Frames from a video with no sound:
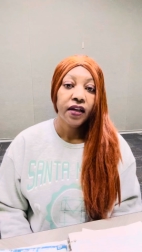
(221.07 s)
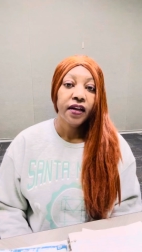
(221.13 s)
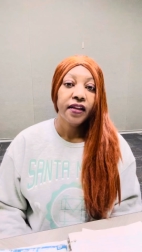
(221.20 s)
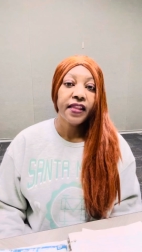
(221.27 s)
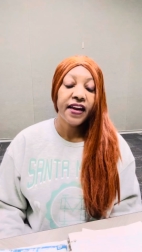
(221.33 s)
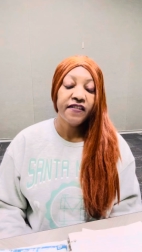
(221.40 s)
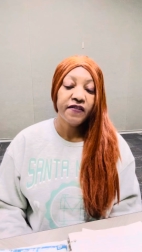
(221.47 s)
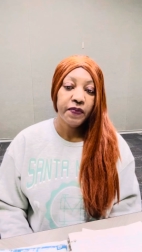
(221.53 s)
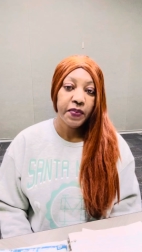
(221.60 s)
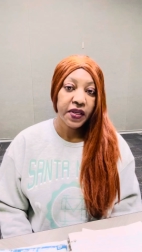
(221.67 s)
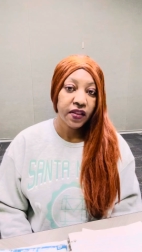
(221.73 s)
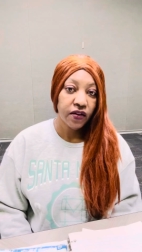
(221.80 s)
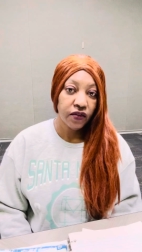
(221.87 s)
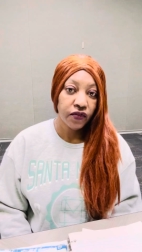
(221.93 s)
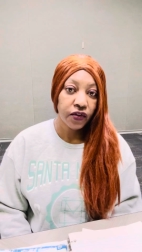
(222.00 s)
that have been
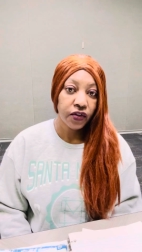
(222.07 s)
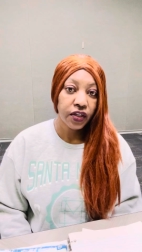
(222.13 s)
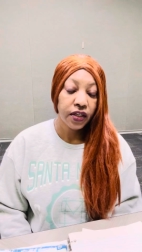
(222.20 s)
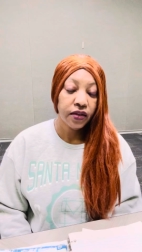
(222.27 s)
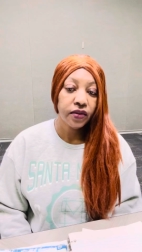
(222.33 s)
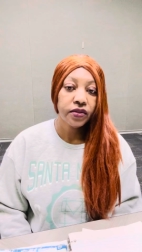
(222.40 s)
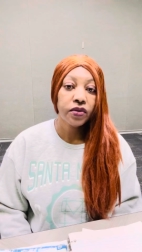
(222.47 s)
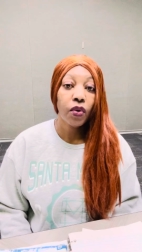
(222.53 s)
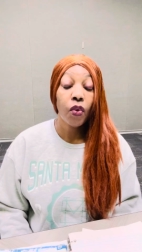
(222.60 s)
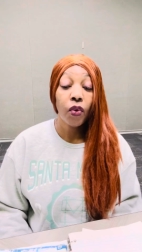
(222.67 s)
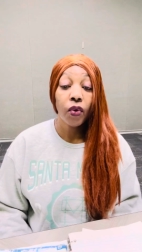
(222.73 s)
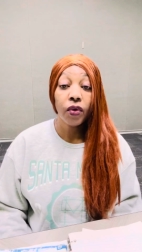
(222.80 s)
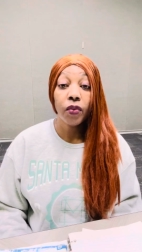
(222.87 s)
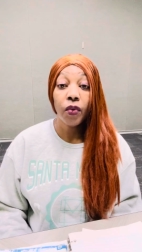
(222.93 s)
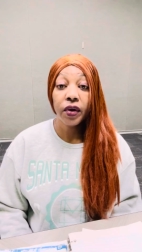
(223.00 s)
there for years,
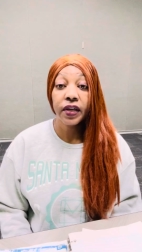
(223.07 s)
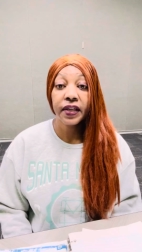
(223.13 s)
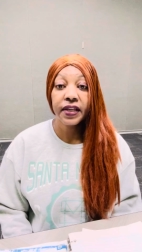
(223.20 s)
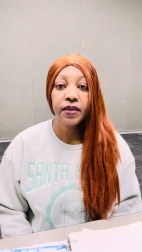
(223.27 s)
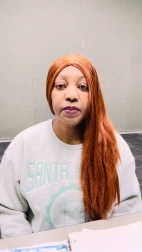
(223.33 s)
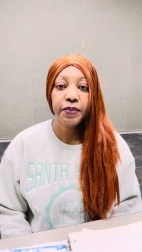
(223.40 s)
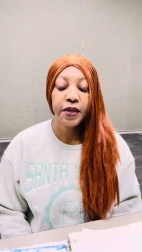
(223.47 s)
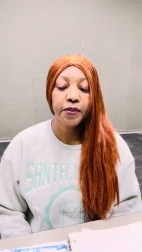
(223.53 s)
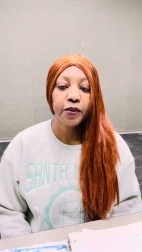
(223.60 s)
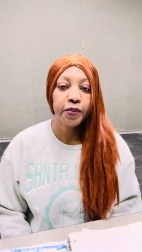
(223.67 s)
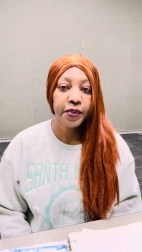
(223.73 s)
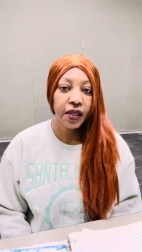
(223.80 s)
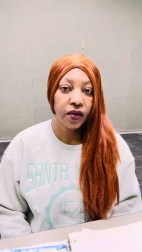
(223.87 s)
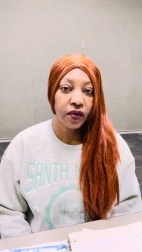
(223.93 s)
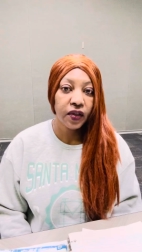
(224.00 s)
or want to keep people,
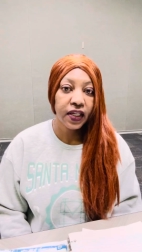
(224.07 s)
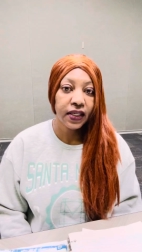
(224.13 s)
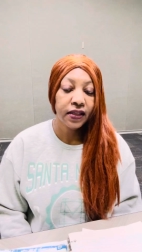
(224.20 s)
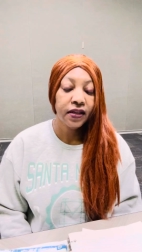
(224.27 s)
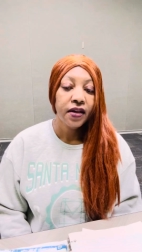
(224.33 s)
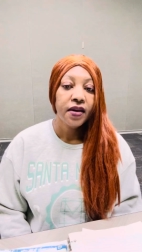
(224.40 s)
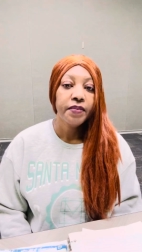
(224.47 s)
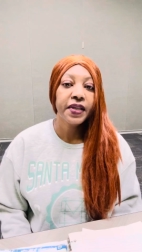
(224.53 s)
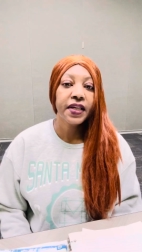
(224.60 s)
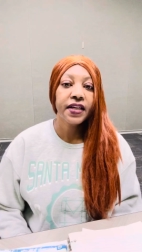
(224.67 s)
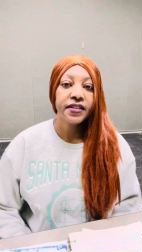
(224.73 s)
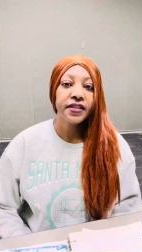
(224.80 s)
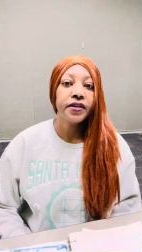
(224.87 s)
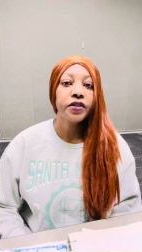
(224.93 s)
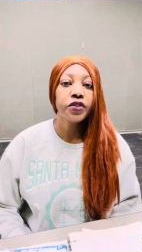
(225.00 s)
period, because
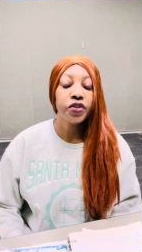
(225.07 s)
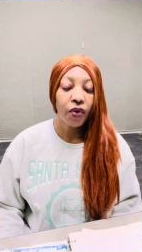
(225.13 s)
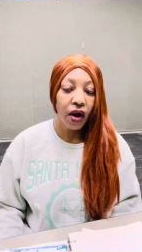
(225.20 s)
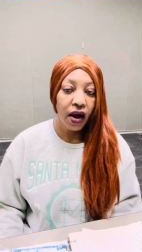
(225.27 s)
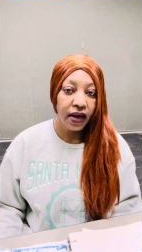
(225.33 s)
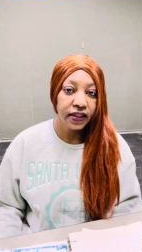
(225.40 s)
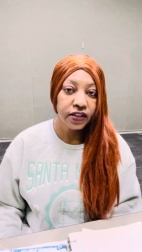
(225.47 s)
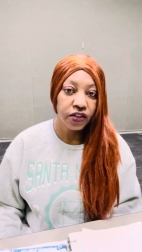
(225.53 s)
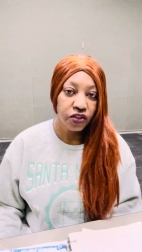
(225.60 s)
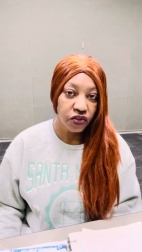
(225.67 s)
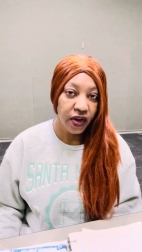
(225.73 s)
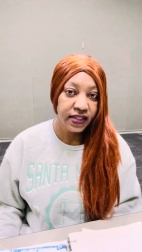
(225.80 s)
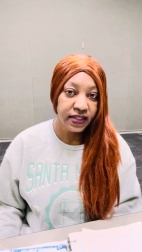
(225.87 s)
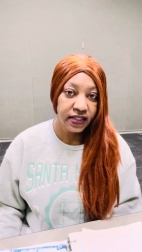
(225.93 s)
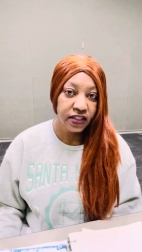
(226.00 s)
they're trying to
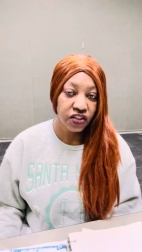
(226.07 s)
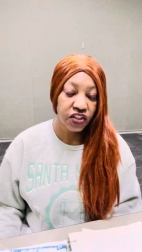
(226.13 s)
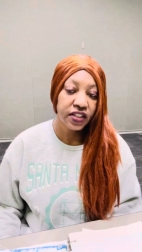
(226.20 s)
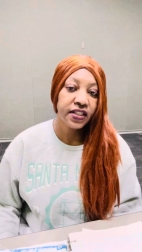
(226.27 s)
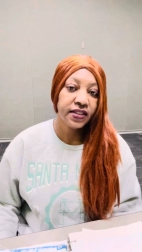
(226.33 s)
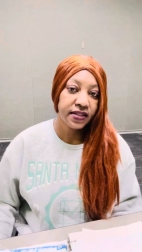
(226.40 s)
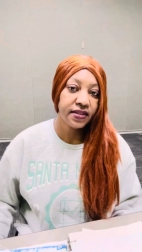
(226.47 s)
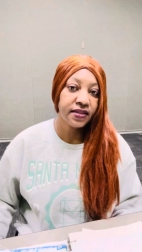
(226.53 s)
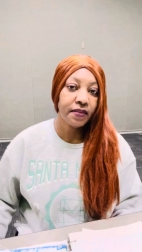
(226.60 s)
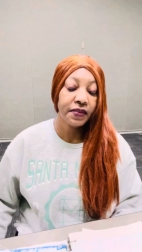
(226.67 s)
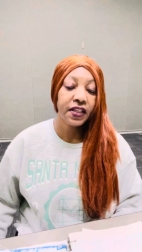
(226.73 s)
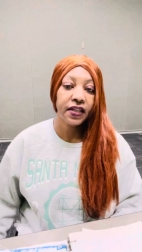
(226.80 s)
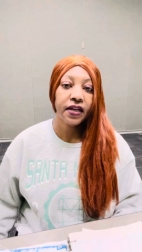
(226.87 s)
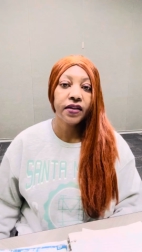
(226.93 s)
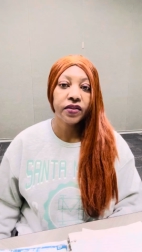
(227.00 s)
transition into
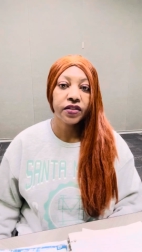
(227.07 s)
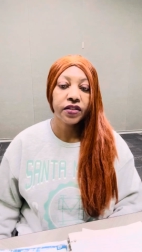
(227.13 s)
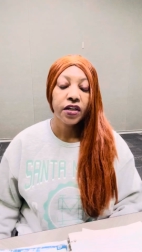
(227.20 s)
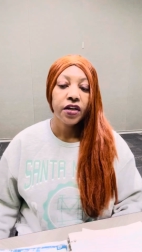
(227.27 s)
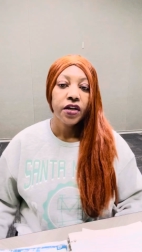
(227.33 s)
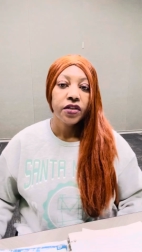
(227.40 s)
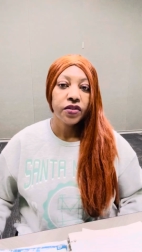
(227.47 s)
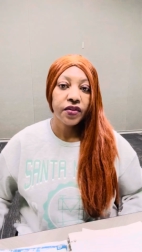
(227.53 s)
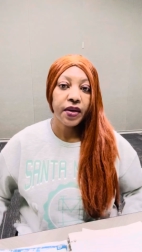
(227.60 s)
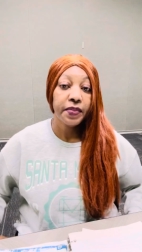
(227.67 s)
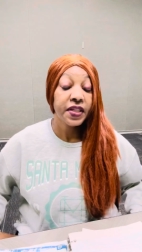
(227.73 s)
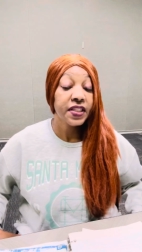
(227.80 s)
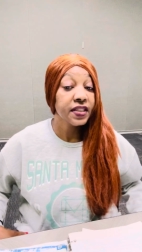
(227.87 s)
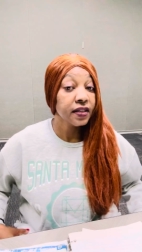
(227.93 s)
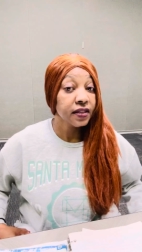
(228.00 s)
something else. So that
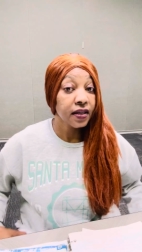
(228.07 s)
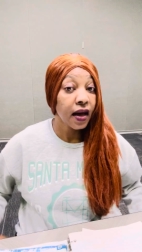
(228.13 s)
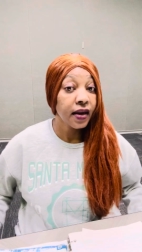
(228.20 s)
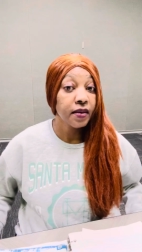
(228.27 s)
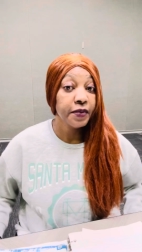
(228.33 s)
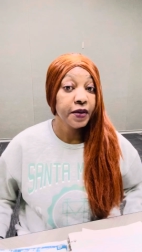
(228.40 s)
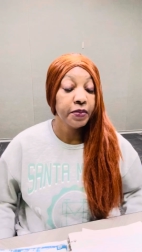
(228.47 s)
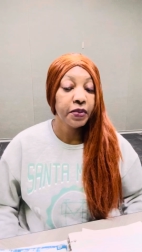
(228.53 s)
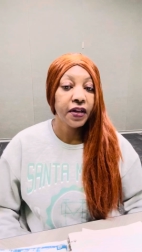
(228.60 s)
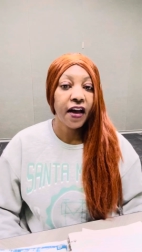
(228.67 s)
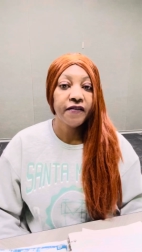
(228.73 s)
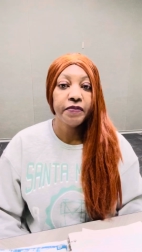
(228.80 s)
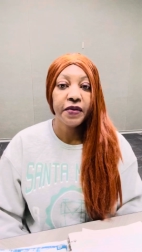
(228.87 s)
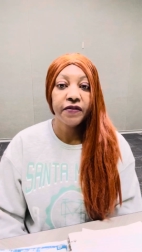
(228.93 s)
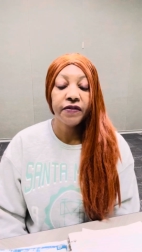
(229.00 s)
means a lot of people
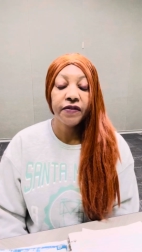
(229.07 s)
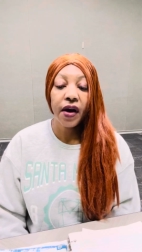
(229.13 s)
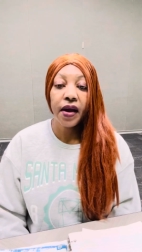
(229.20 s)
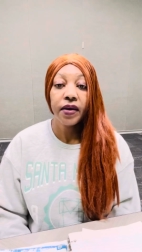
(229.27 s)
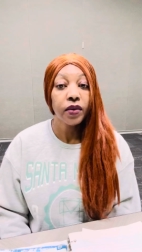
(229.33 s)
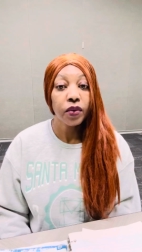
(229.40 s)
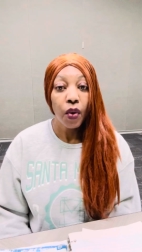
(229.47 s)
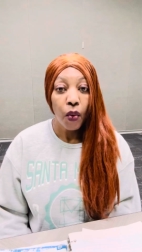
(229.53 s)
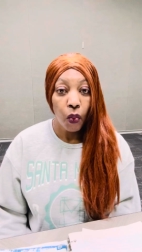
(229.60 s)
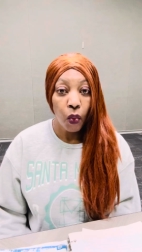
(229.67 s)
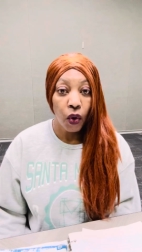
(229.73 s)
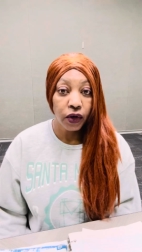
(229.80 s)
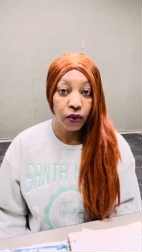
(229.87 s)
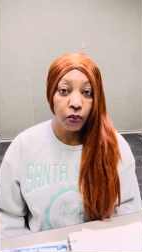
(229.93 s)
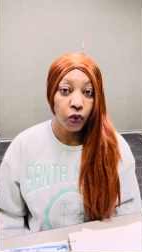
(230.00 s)
have been fired
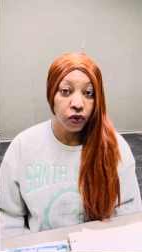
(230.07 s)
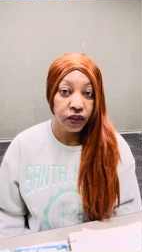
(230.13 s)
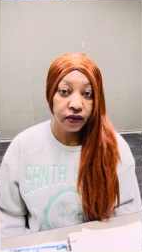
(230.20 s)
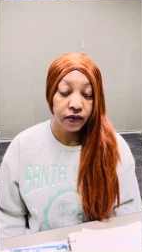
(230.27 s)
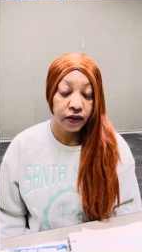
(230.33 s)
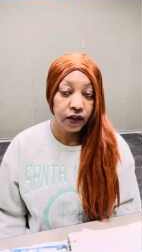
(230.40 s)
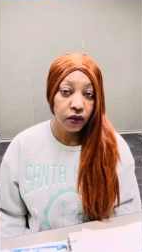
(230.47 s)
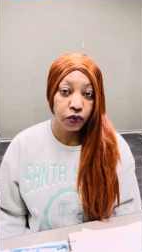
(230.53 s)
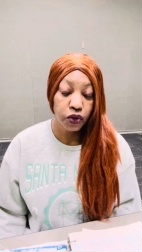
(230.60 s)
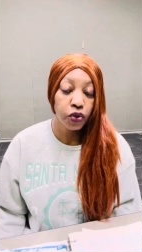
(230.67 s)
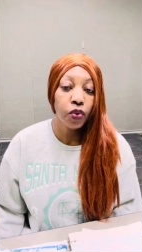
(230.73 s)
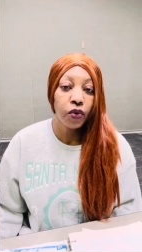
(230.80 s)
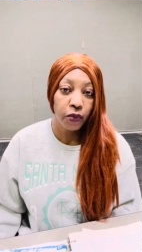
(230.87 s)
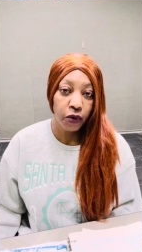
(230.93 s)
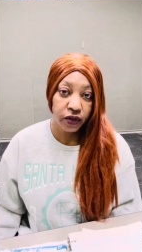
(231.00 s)
one or more, two
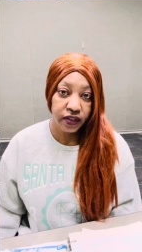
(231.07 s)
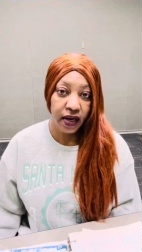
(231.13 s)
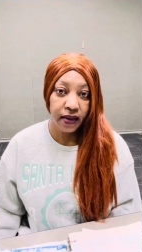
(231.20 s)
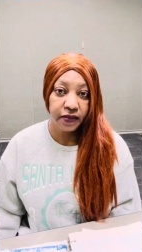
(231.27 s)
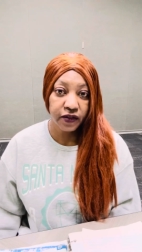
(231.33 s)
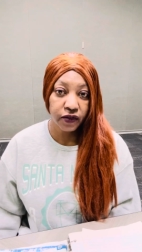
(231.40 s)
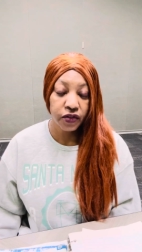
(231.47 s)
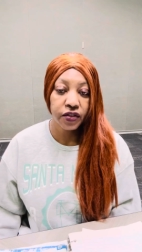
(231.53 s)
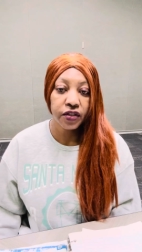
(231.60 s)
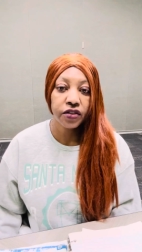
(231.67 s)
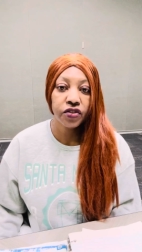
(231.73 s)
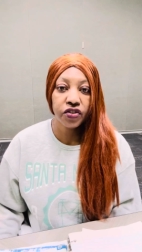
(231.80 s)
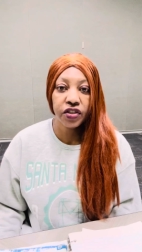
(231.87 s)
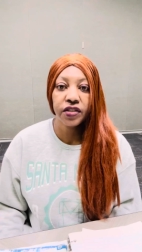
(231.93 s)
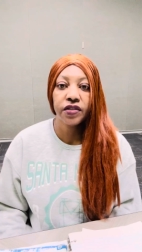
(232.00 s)
or more times versus
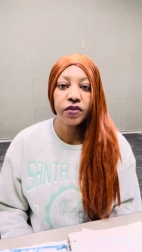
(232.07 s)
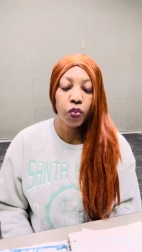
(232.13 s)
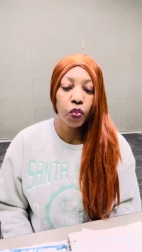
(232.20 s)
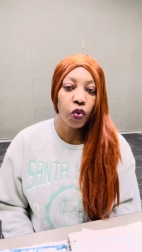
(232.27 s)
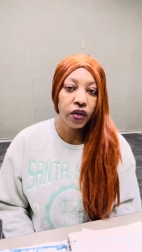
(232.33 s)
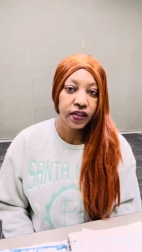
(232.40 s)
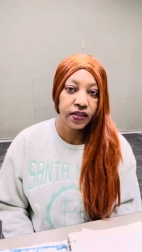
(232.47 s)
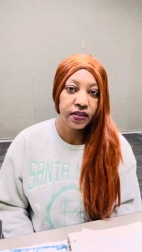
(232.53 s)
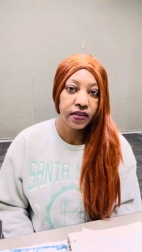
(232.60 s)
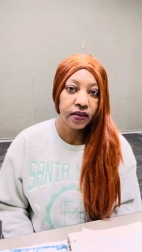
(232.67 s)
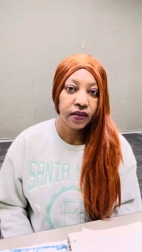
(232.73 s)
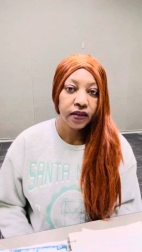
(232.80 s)
just once.